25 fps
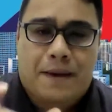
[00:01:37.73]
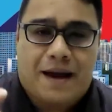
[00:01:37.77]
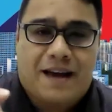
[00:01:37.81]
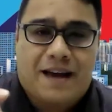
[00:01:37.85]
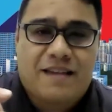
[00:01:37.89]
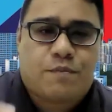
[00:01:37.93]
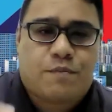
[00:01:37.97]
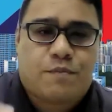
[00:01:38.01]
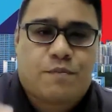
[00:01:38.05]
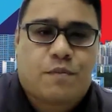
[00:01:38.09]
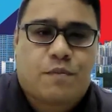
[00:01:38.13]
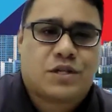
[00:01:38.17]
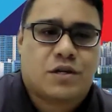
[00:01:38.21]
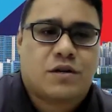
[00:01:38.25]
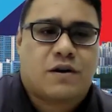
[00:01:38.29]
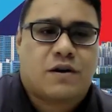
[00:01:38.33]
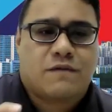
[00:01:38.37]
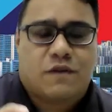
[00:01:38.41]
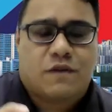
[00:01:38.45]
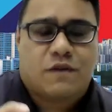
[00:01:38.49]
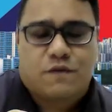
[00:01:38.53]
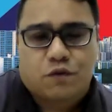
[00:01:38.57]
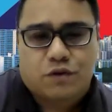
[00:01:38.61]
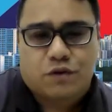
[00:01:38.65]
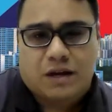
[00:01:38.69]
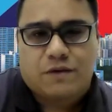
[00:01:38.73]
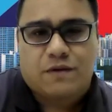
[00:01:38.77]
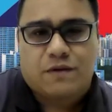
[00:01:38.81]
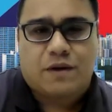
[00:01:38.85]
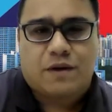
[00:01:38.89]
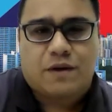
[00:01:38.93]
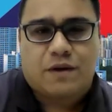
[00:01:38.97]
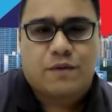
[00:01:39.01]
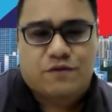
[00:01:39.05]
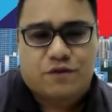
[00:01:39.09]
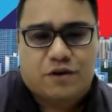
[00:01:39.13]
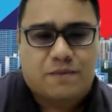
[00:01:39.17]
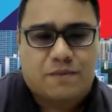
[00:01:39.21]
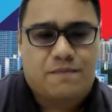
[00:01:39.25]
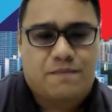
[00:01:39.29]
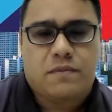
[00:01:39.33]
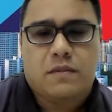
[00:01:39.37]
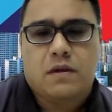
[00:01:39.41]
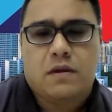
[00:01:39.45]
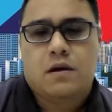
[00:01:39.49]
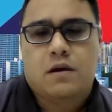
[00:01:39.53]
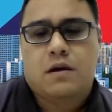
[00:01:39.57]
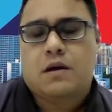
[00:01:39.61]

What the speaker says: the plus portion of the floating rate will drop.